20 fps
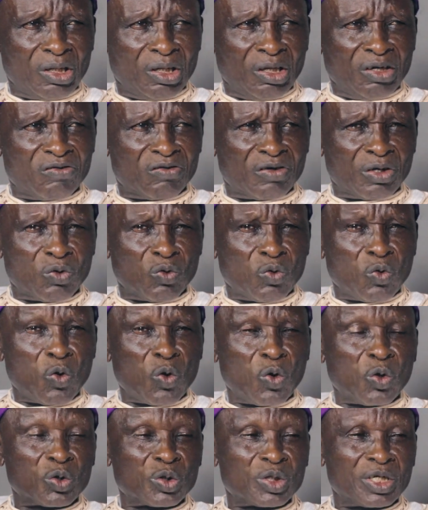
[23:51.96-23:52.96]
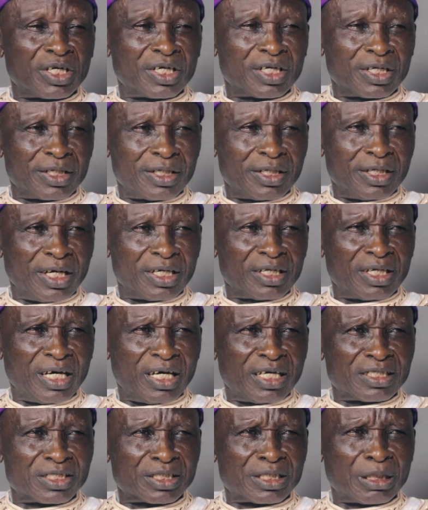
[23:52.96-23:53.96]
is a God that
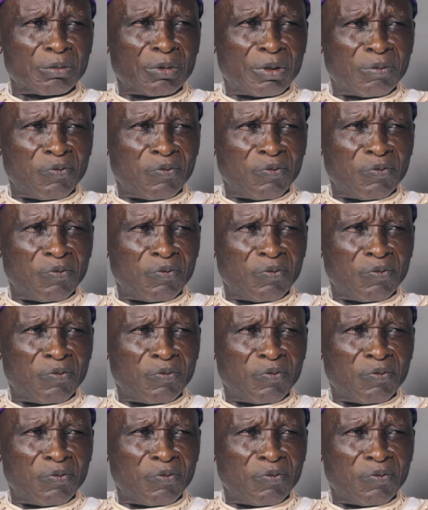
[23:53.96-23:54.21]
answers by